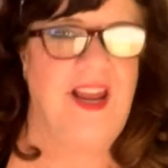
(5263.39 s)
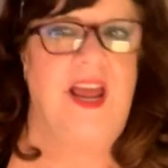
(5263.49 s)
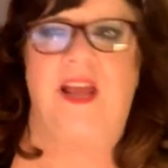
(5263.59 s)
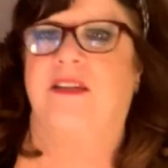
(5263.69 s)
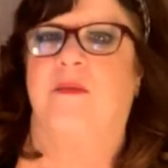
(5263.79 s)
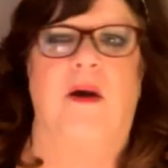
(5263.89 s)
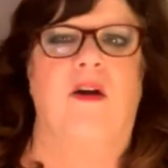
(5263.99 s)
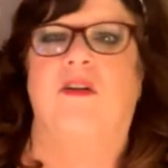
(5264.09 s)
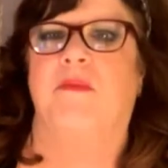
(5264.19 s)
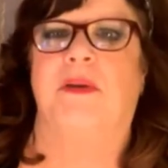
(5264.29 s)
And
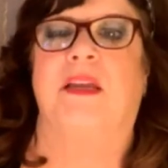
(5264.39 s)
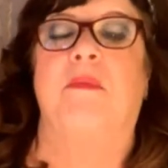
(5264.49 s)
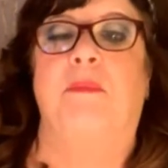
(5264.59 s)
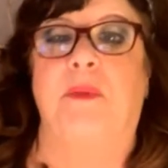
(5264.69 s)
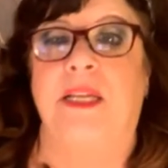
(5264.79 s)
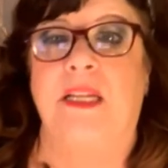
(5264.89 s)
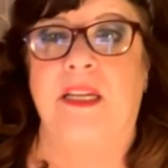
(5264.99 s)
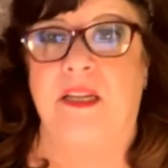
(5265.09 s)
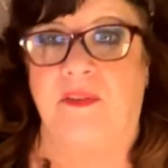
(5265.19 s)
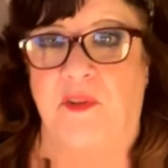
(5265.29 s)
tomorrow could be completely
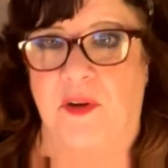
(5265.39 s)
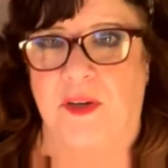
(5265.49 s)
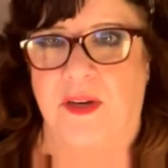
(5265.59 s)
different.